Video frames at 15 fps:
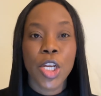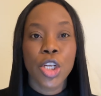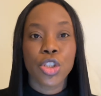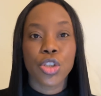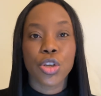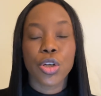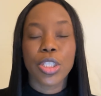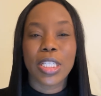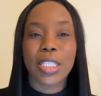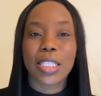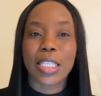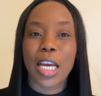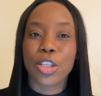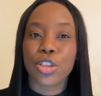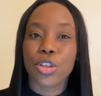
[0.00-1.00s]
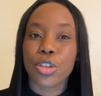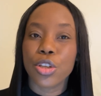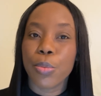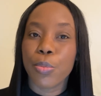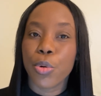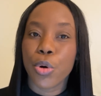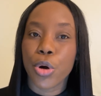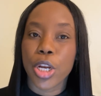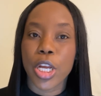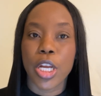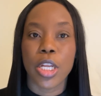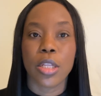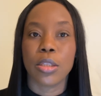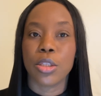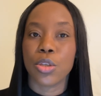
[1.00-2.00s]
So you're going to section your board
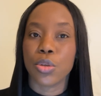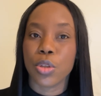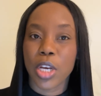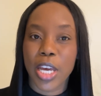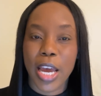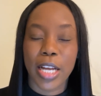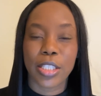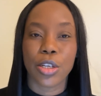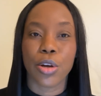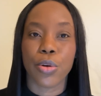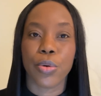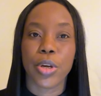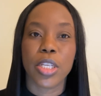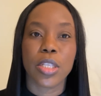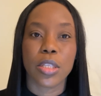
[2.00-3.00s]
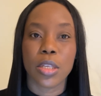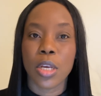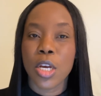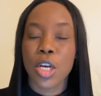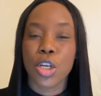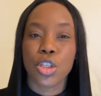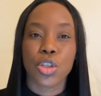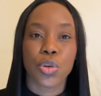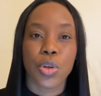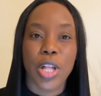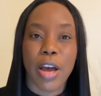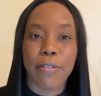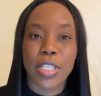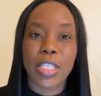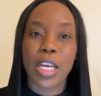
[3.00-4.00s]
into the categories. So you'll
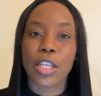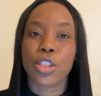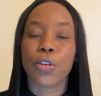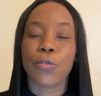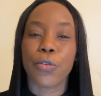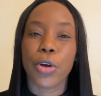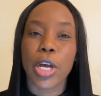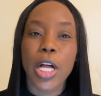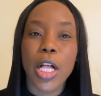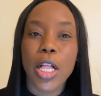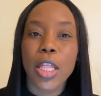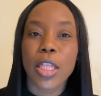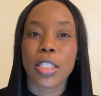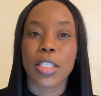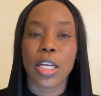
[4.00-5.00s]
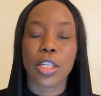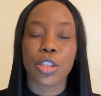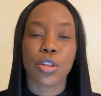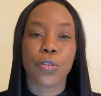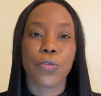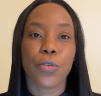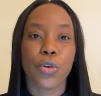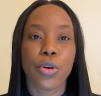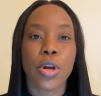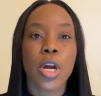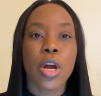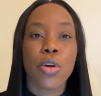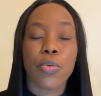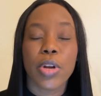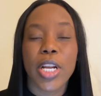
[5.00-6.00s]
have a section for health, a section for
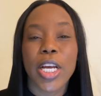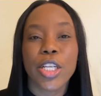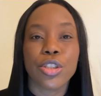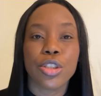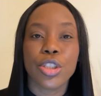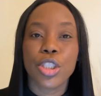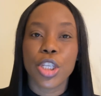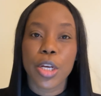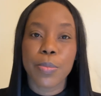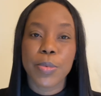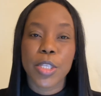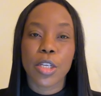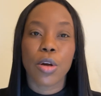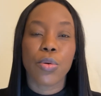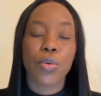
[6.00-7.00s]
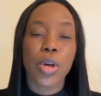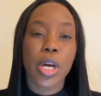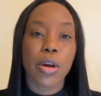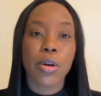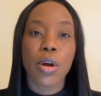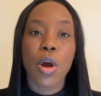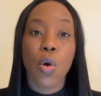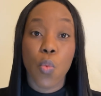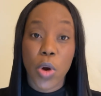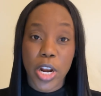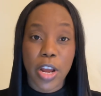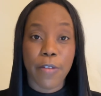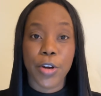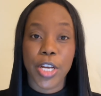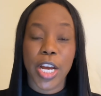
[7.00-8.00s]
relationships, career,
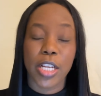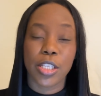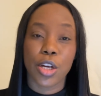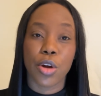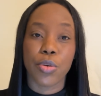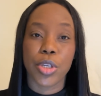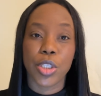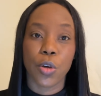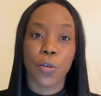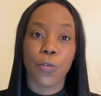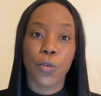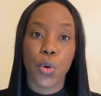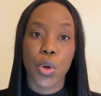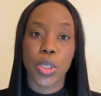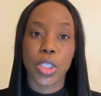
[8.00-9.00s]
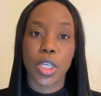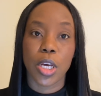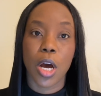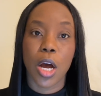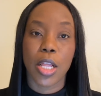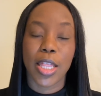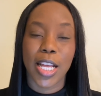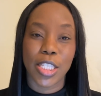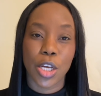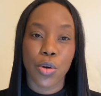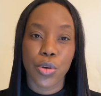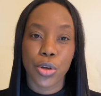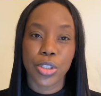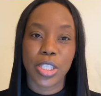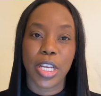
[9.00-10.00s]
whatever categories you're focusing on. That's how
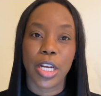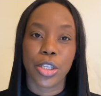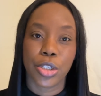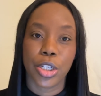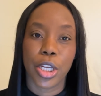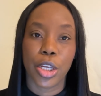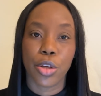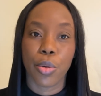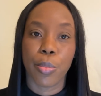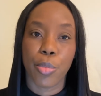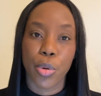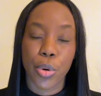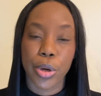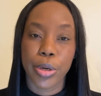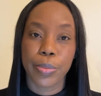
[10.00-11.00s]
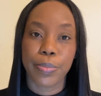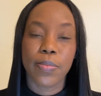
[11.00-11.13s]
you're sectioning your board.